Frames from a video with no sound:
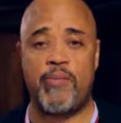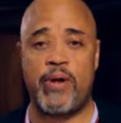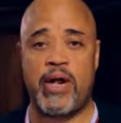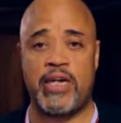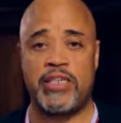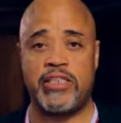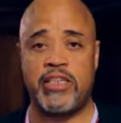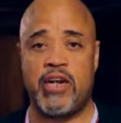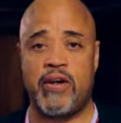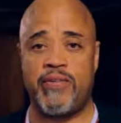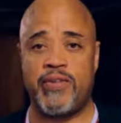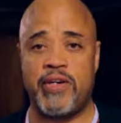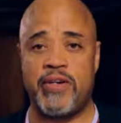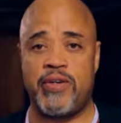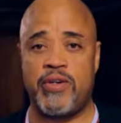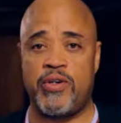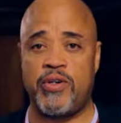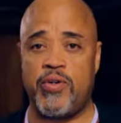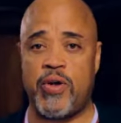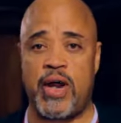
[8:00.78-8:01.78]
project off the
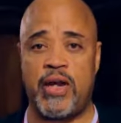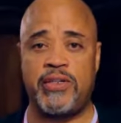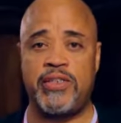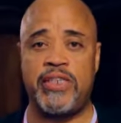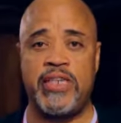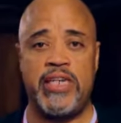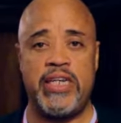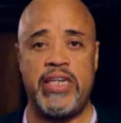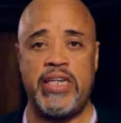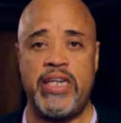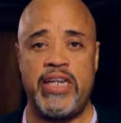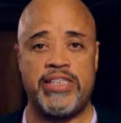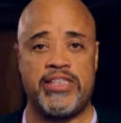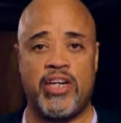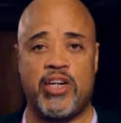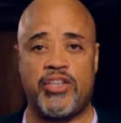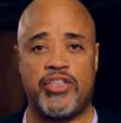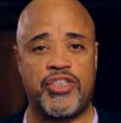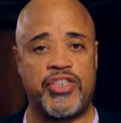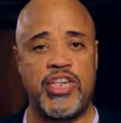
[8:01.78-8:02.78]
ground. It's a
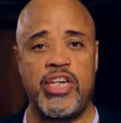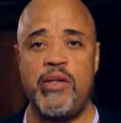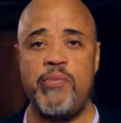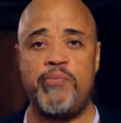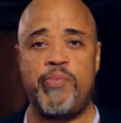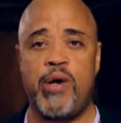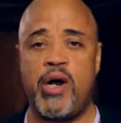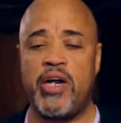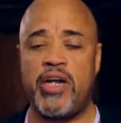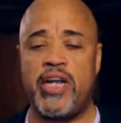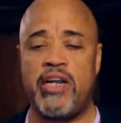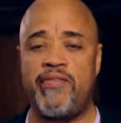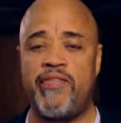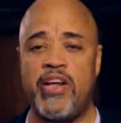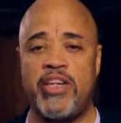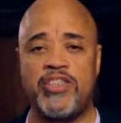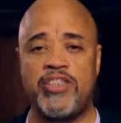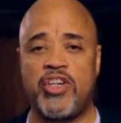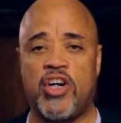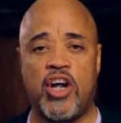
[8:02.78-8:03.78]
steampunk
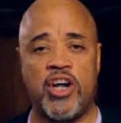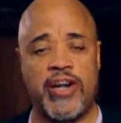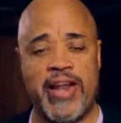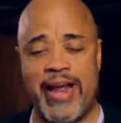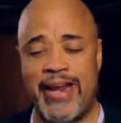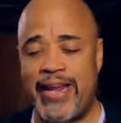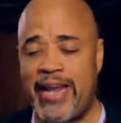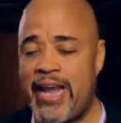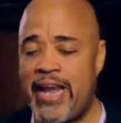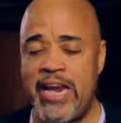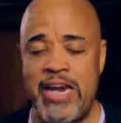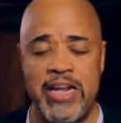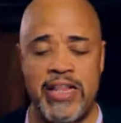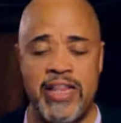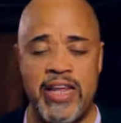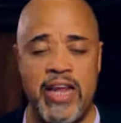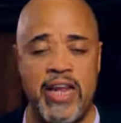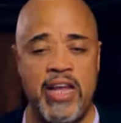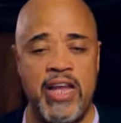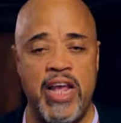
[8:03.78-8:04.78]
adventure unlike
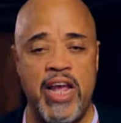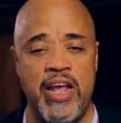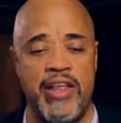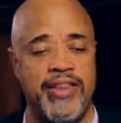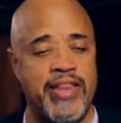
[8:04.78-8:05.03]
anything